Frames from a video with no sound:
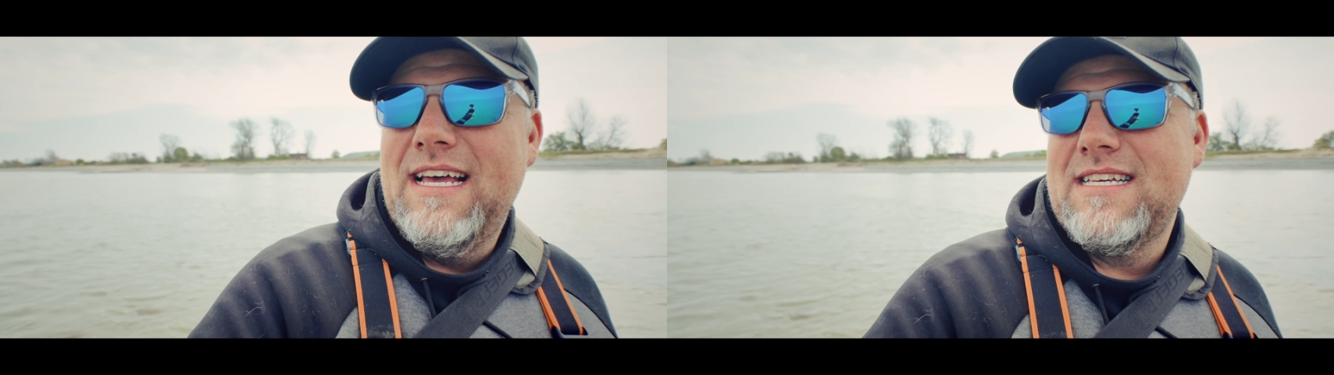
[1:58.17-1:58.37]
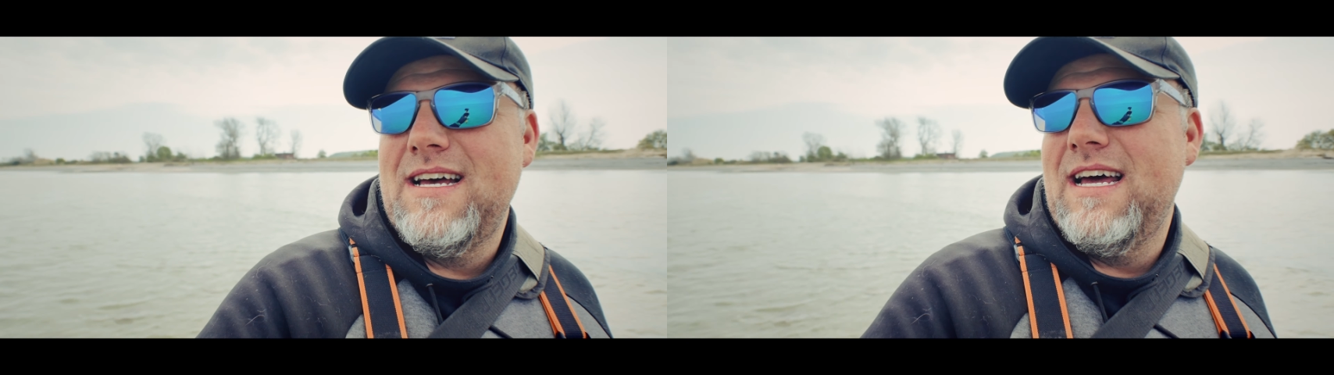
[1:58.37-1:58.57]

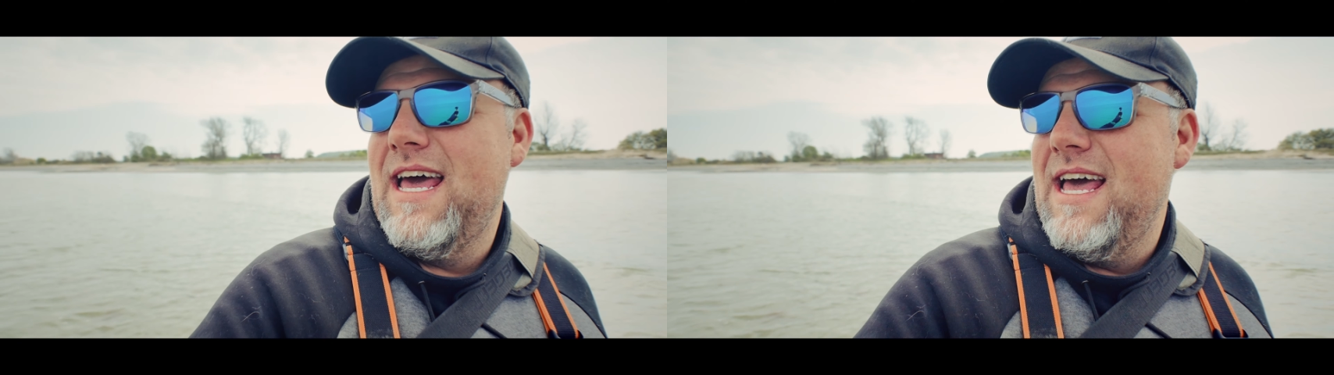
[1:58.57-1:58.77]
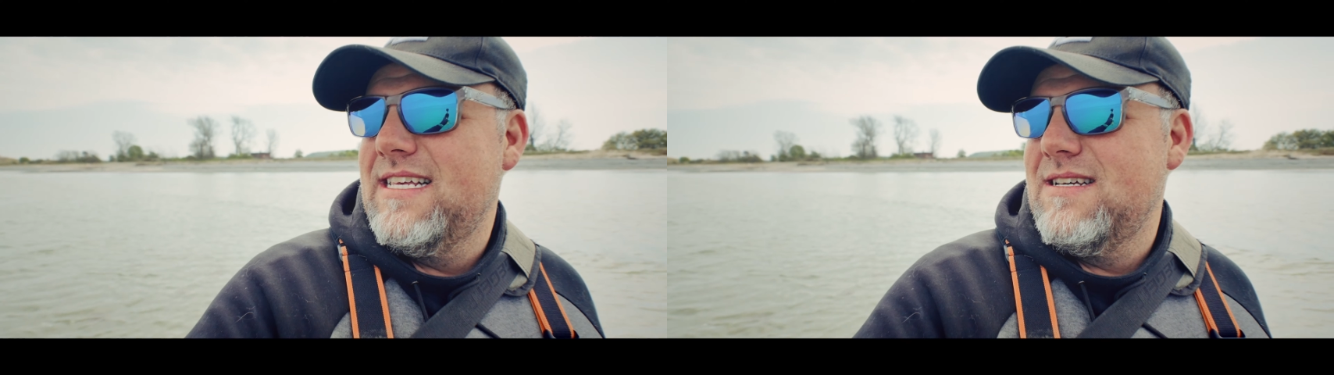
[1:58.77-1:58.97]
as
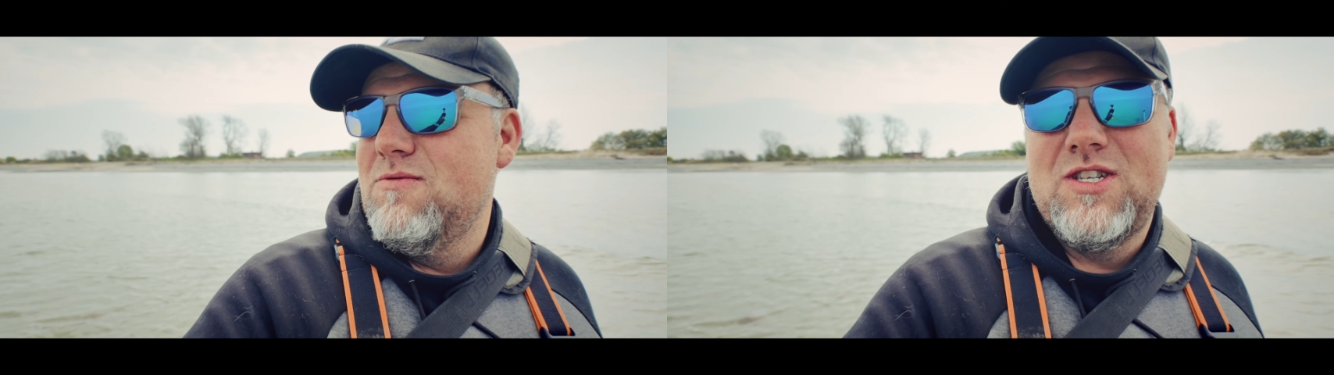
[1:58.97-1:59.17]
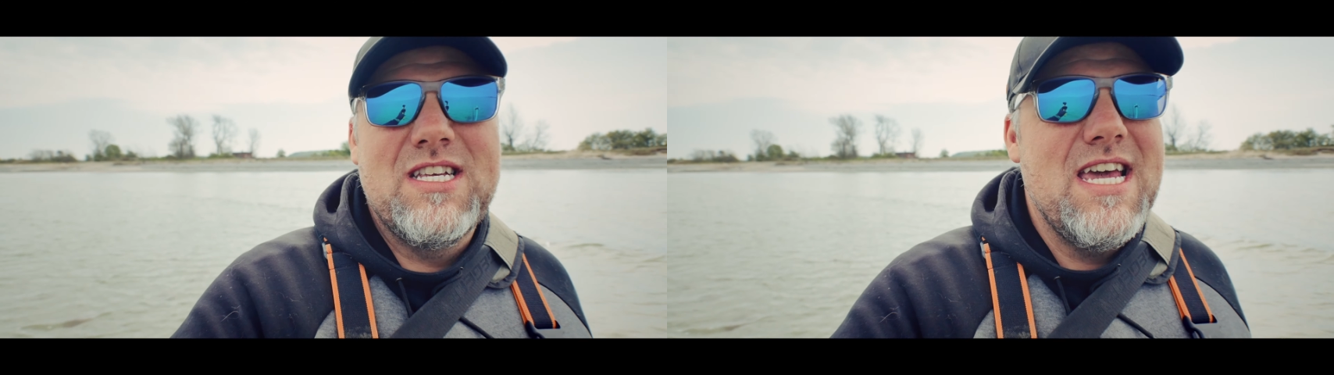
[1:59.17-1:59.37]
I
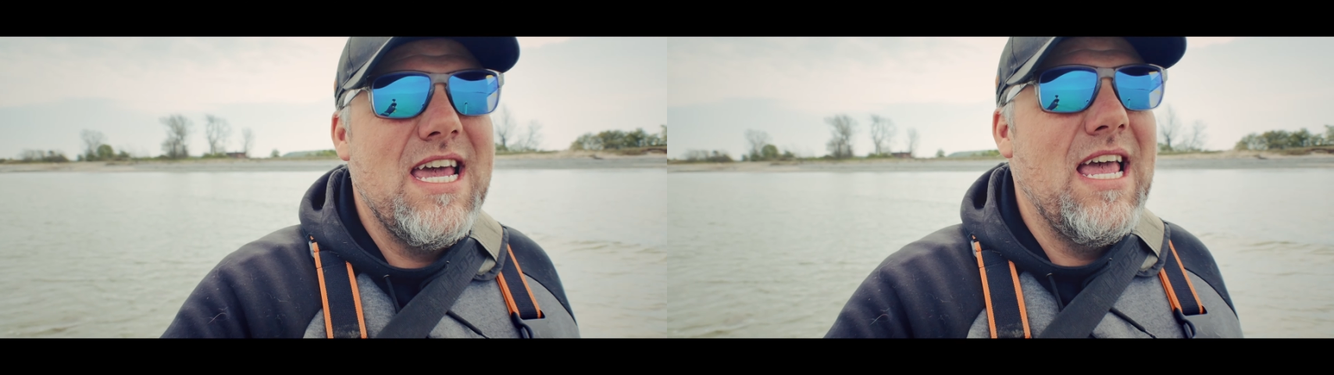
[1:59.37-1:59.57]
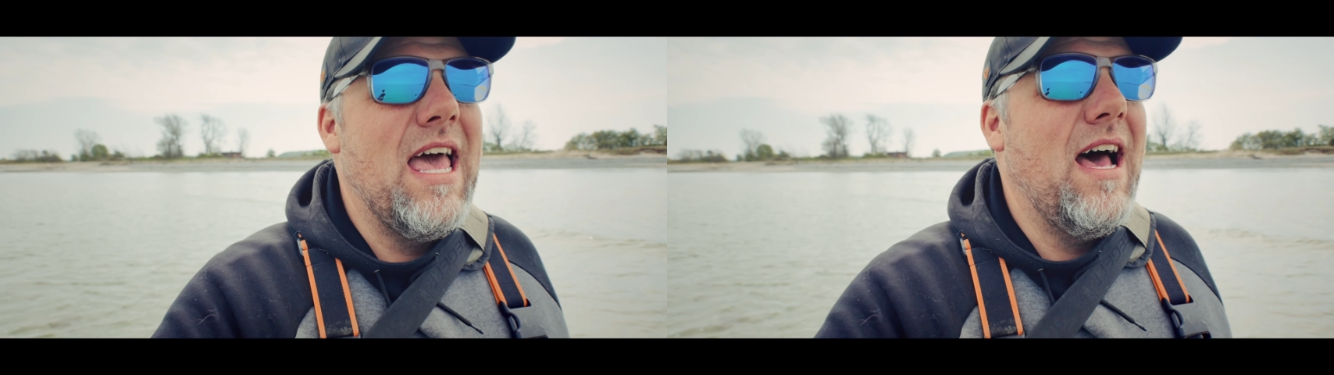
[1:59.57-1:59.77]
was
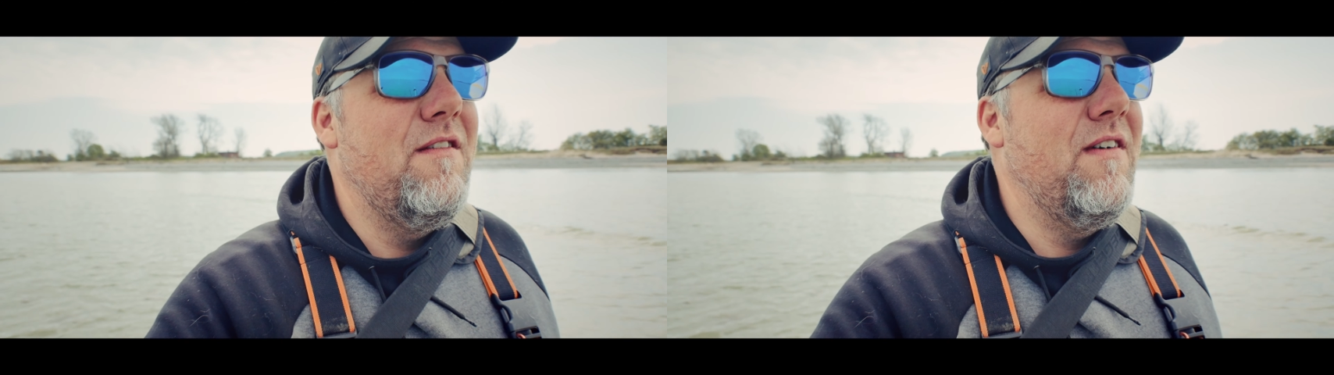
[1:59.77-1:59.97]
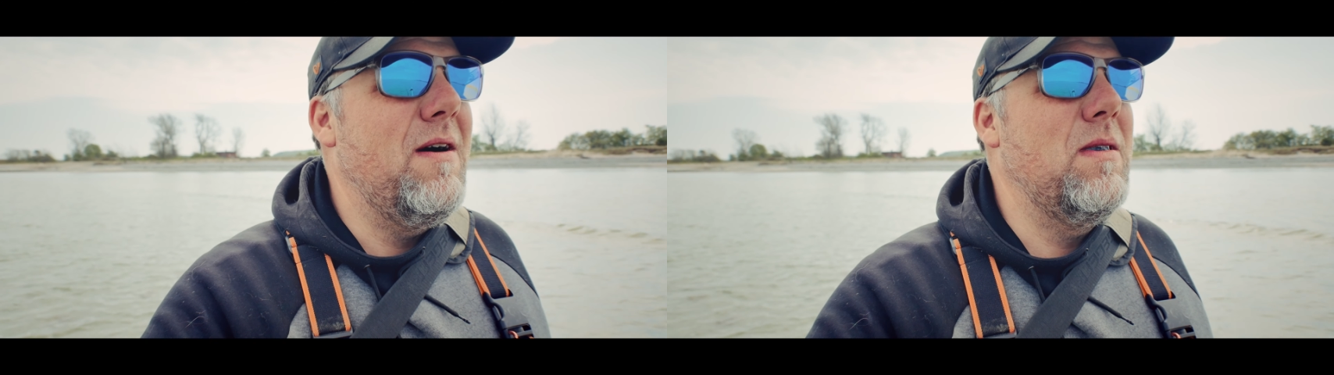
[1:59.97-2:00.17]
saying, I
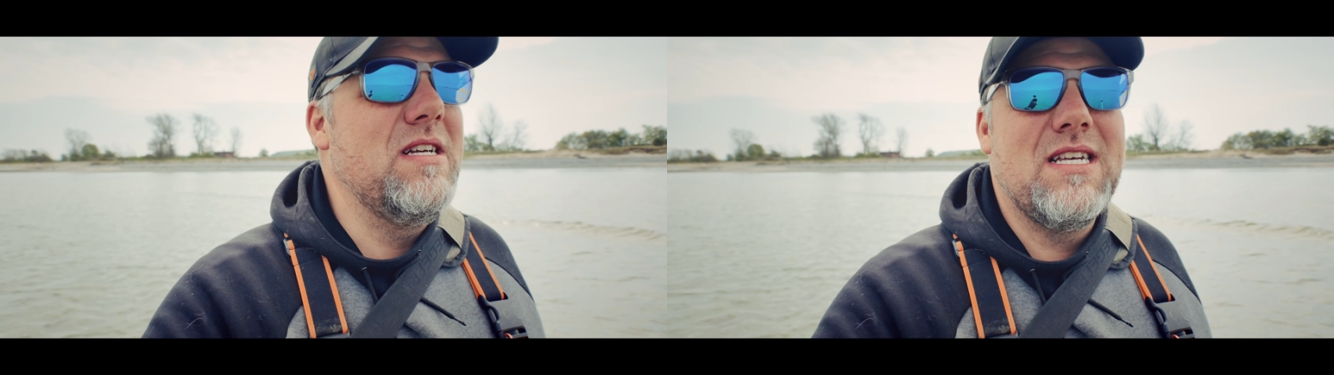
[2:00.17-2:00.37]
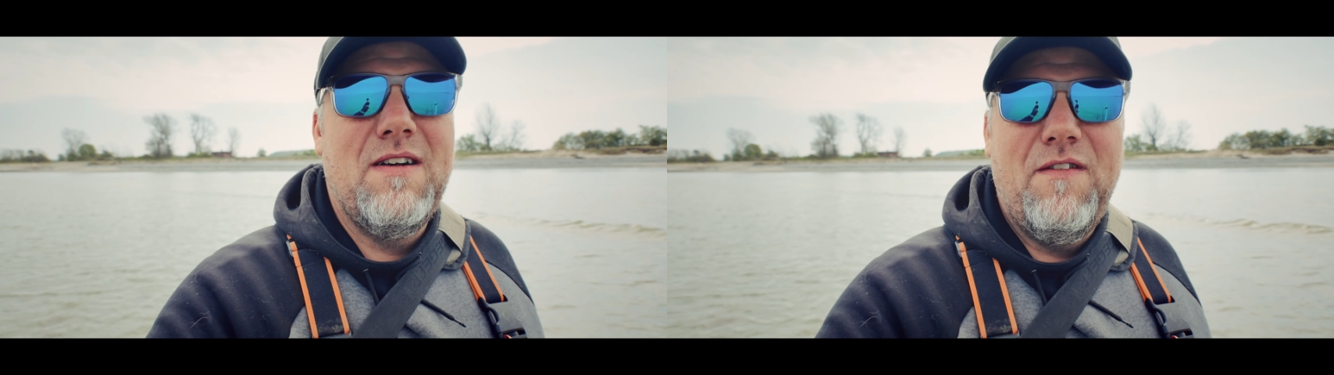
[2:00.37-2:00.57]
found
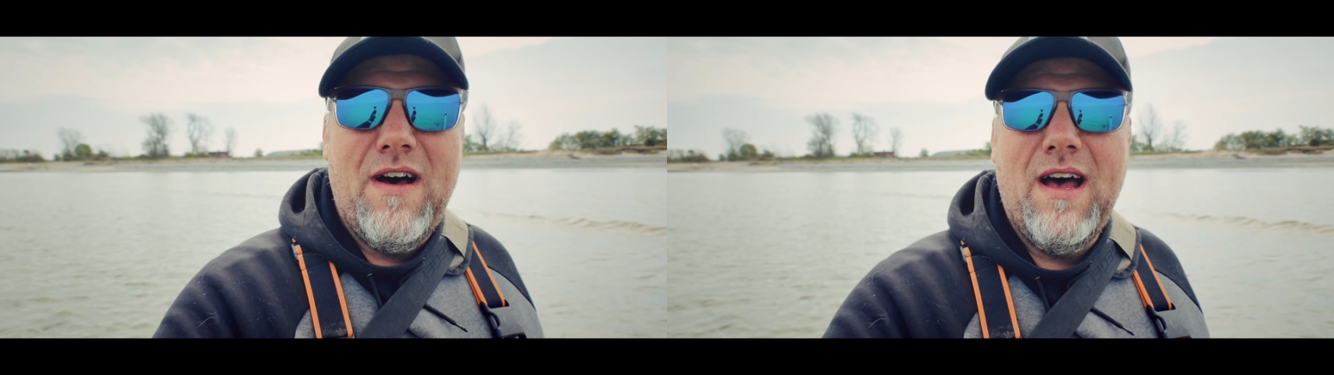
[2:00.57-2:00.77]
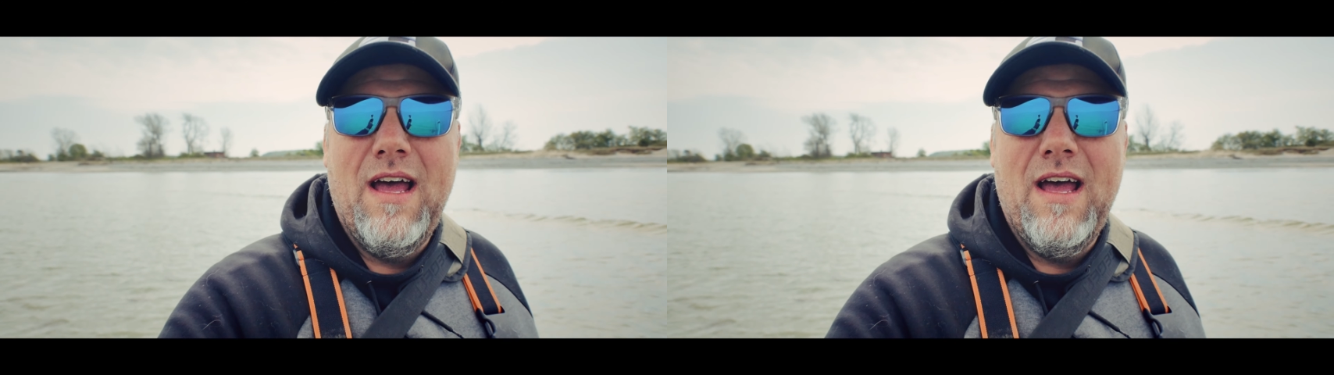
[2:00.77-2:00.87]
myself